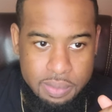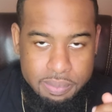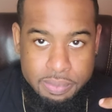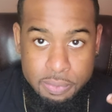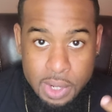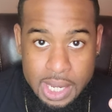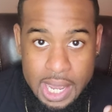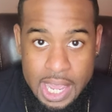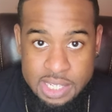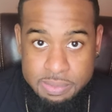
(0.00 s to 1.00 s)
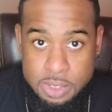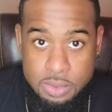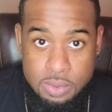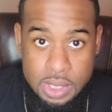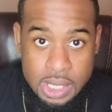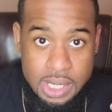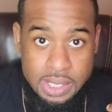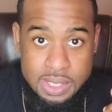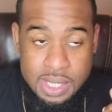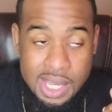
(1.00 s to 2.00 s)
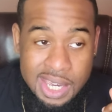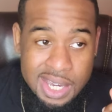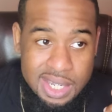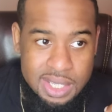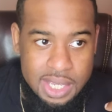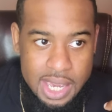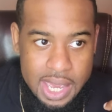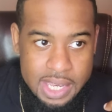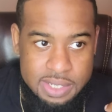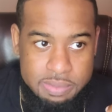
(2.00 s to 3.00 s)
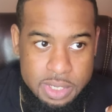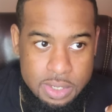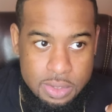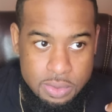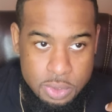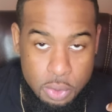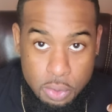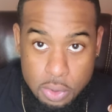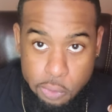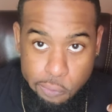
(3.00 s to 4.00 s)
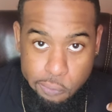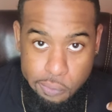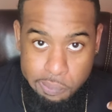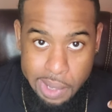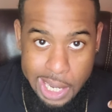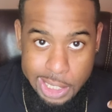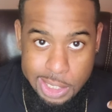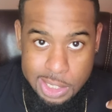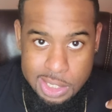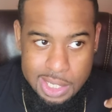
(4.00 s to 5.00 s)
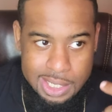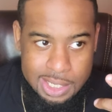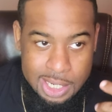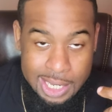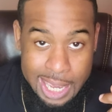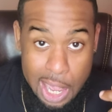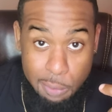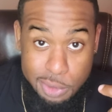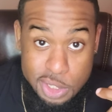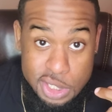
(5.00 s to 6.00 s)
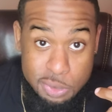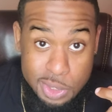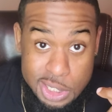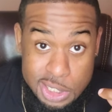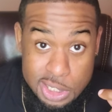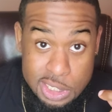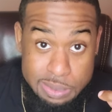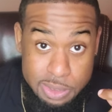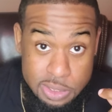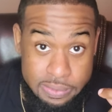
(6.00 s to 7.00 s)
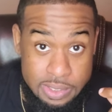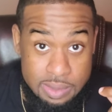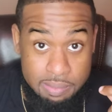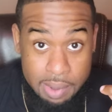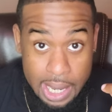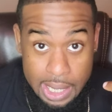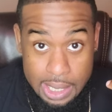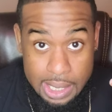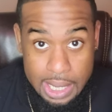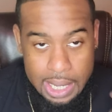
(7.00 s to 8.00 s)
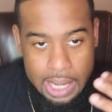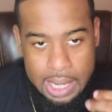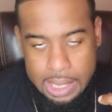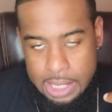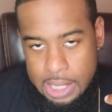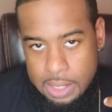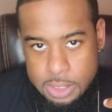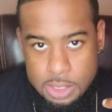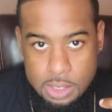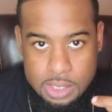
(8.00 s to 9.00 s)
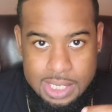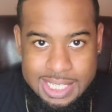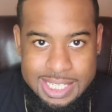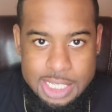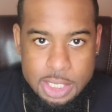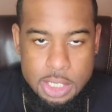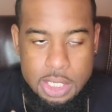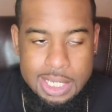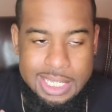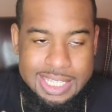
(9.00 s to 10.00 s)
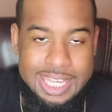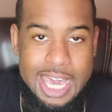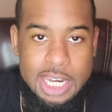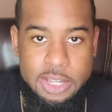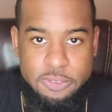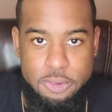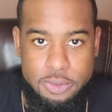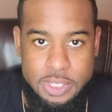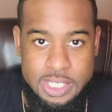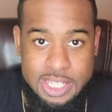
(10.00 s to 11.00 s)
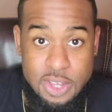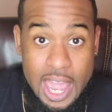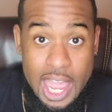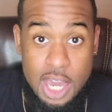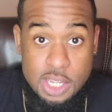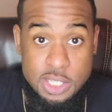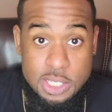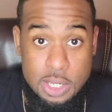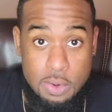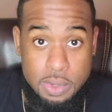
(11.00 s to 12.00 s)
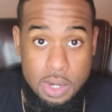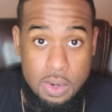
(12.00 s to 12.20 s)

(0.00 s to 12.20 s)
one guy asked me to do Guts. The other guy asked me to do Doyle from Rocky. It's like the guy with the switches and the explosives in his body. Like, it's kind of difficult to say. So I honestly don't